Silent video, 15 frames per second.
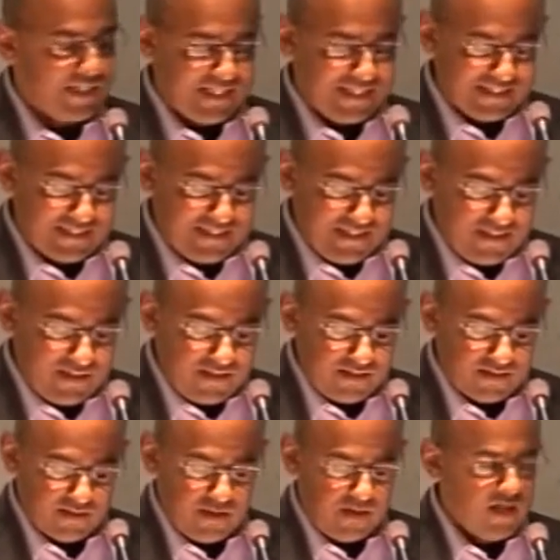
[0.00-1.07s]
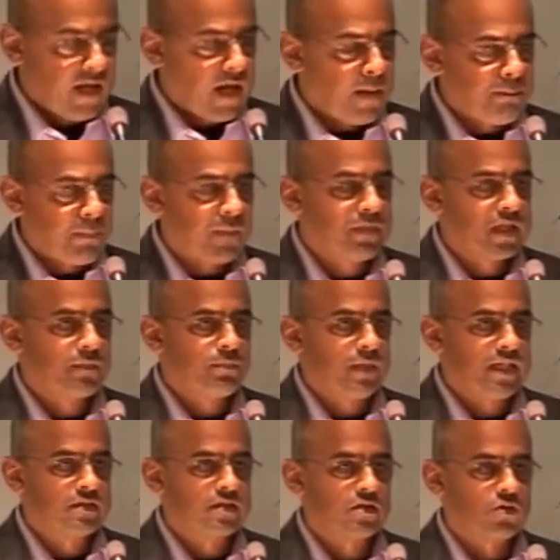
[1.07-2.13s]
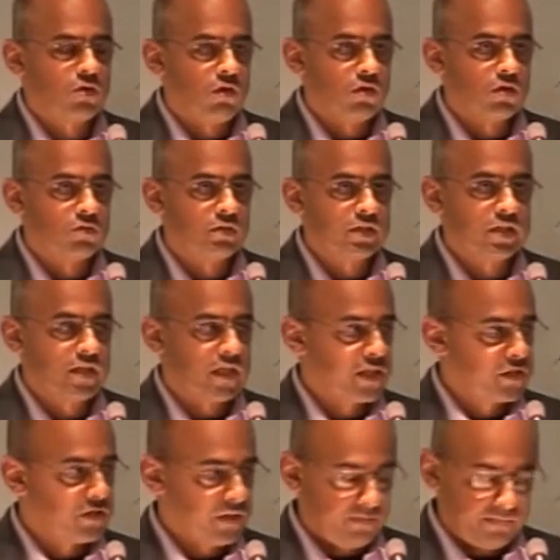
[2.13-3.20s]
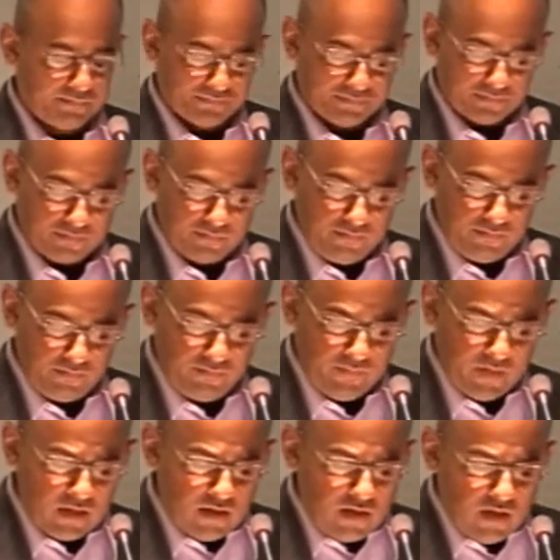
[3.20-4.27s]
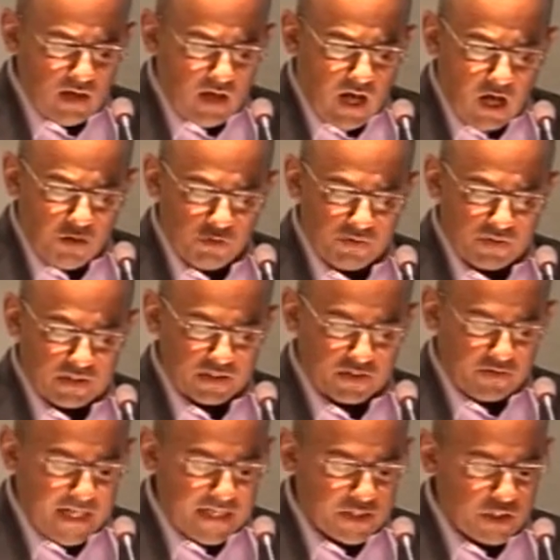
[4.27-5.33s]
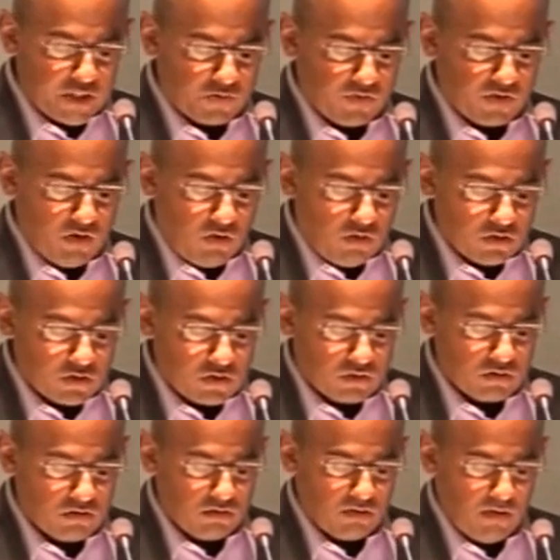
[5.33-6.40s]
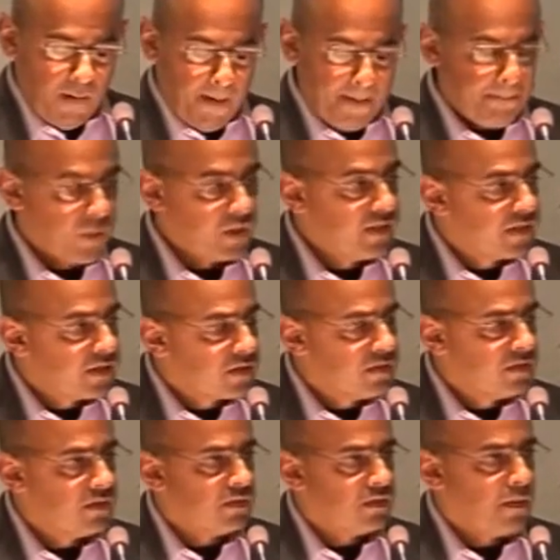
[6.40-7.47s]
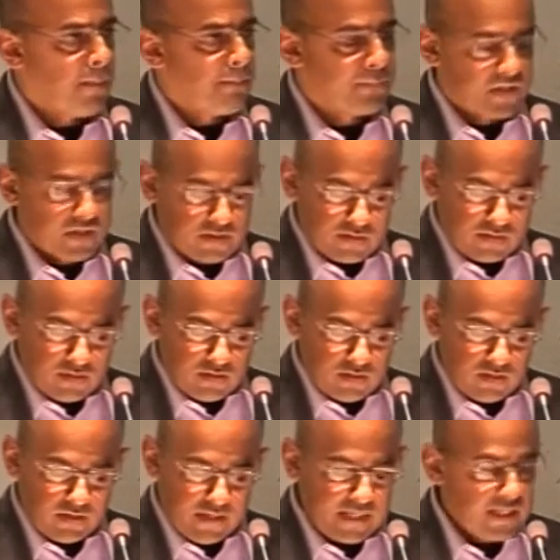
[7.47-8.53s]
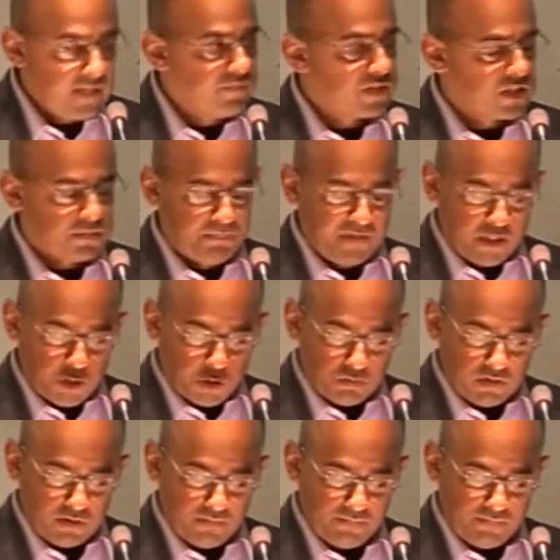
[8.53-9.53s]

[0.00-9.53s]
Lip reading: in cities and public places all over the country. However, the strategies were also political, personal, and even spiritual.